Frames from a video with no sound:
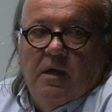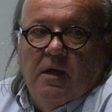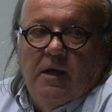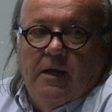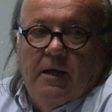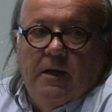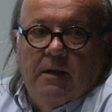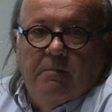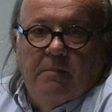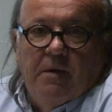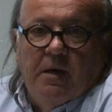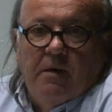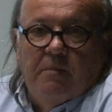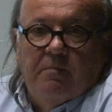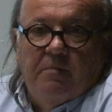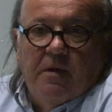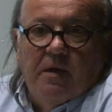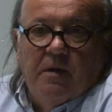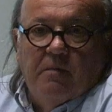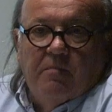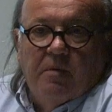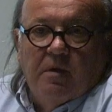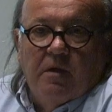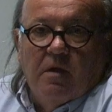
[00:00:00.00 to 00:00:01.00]
uh, uh,
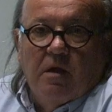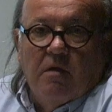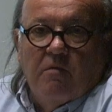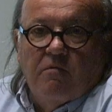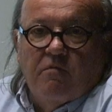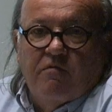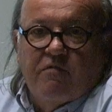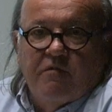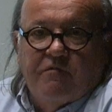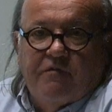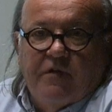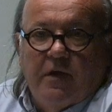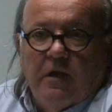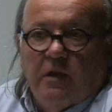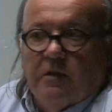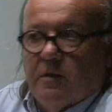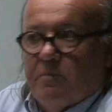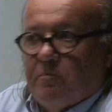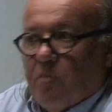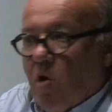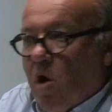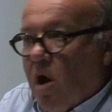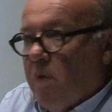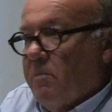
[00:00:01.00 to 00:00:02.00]
uh fulfill the
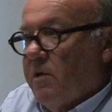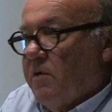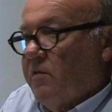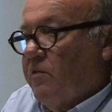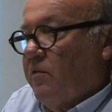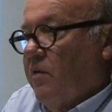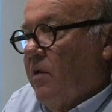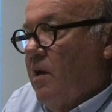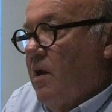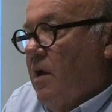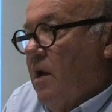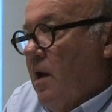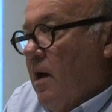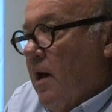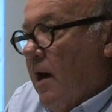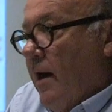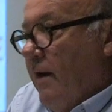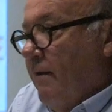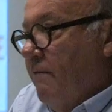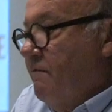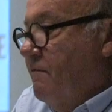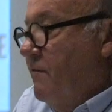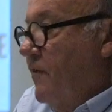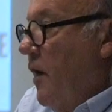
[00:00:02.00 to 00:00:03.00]
promise
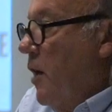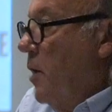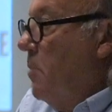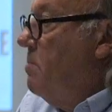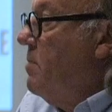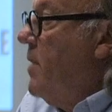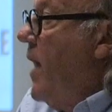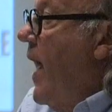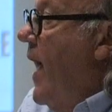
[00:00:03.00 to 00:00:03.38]
of uh,